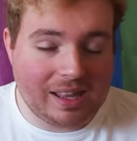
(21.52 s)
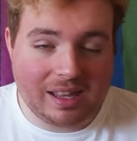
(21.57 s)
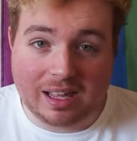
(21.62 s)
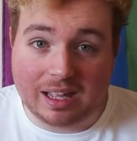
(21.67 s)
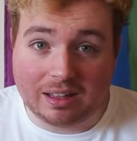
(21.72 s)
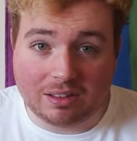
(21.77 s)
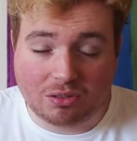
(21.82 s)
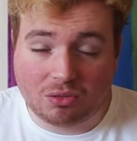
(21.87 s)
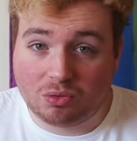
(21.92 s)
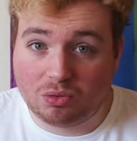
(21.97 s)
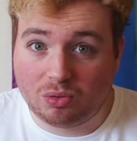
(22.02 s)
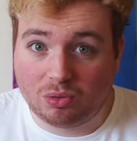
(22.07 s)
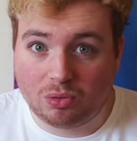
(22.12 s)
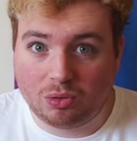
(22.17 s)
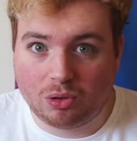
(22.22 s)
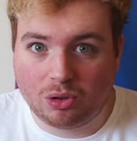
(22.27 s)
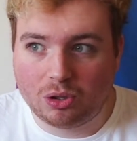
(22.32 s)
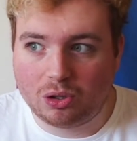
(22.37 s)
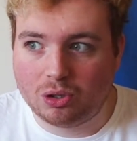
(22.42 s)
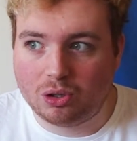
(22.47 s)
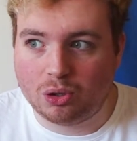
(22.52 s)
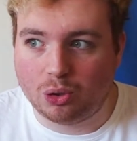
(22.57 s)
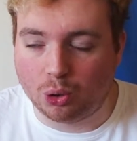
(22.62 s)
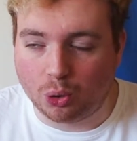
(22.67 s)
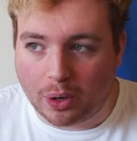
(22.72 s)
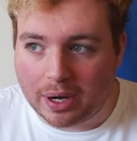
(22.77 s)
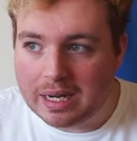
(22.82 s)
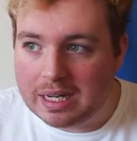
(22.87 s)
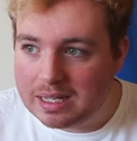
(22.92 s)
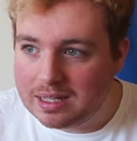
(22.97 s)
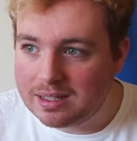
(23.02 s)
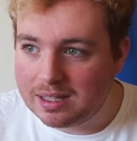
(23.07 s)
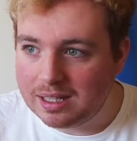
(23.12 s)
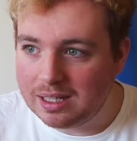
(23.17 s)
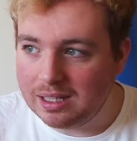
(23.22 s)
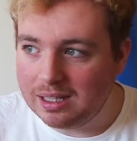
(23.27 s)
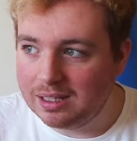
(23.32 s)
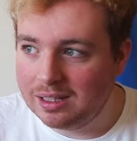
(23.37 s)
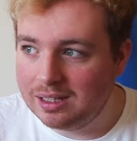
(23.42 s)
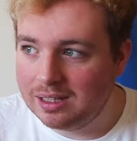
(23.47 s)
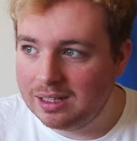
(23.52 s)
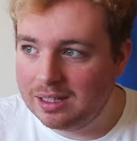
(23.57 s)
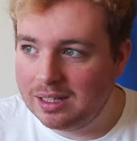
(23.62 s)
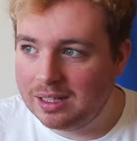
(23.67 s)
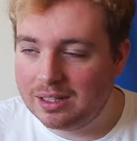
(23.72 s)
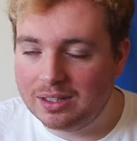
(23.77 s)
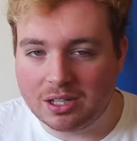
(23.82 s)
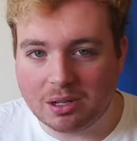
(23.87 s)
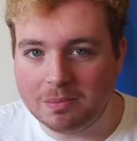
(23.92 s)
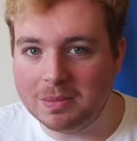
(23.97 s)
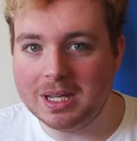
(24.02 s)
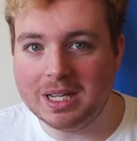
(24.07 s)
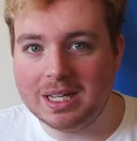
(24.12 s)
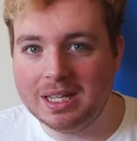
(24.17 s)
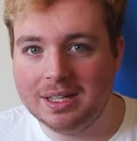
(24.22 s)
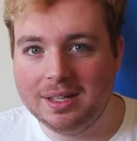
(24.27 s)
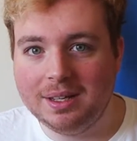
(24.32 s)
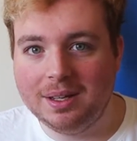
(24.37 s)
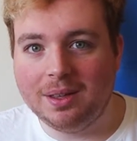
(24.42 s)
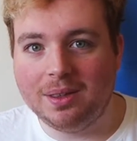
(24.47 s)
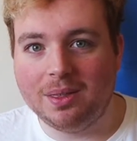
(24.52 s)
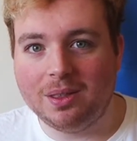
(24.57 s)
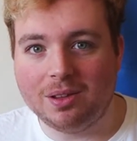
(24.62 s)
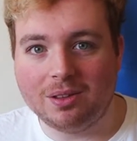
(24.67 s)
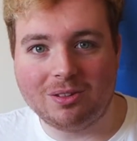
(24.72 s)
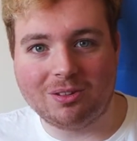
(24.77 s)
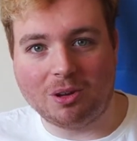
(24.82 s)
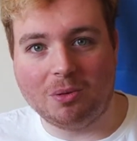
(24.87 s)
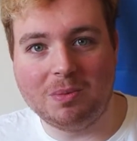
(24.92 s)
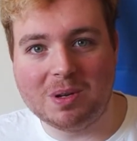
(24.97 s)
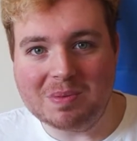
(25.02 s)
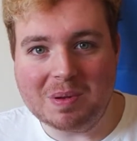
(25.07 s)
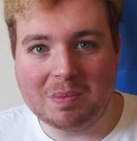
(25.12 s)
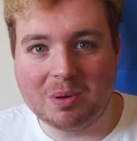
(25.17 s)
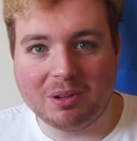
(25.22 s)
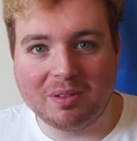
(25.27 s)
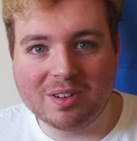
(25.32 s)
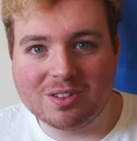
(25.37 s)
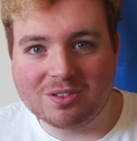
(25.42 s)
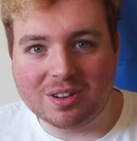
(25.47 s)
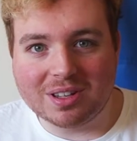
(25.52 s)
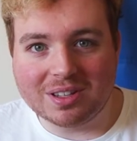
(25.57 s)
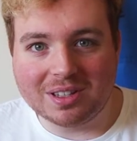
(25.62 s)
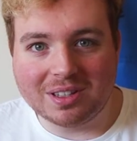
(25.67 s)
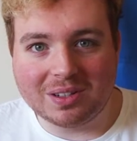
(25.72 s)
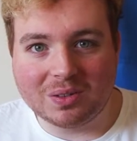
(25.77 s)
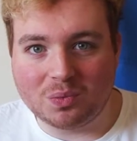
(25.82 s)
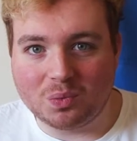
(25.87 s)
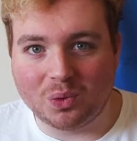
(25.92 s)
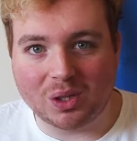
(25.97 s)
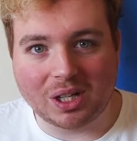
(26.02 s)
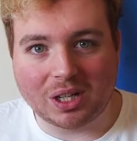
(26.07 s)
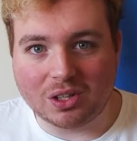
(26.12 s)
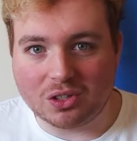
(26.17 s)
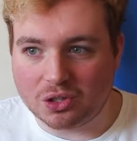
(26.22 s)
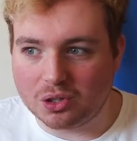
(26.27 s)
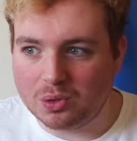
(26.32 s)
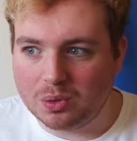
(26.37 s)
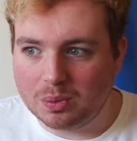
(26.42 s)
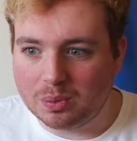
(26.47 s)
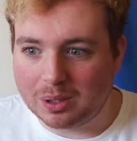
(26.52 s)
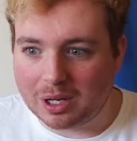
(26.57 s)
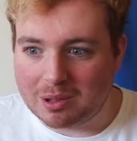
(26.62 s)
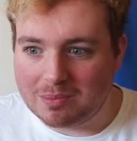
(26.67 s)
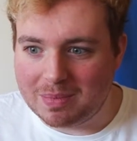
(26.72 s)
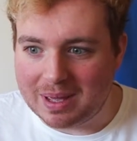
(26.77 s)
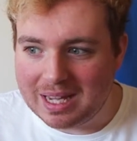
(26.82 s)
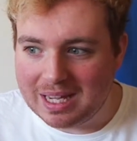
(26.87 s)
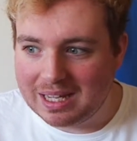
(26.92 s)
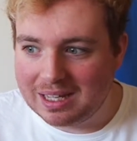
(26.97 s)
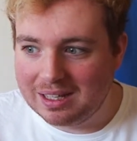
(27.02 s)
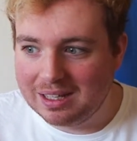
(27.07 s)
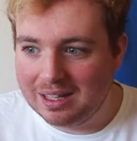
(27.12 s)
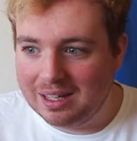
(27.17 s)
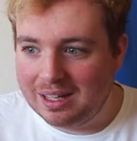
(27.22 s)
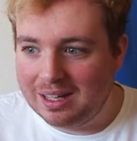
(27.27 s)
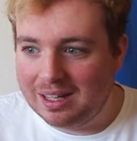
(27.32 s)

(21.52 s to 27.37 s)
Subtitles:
It's crazy to me that so many people are interested in what I do and what I make.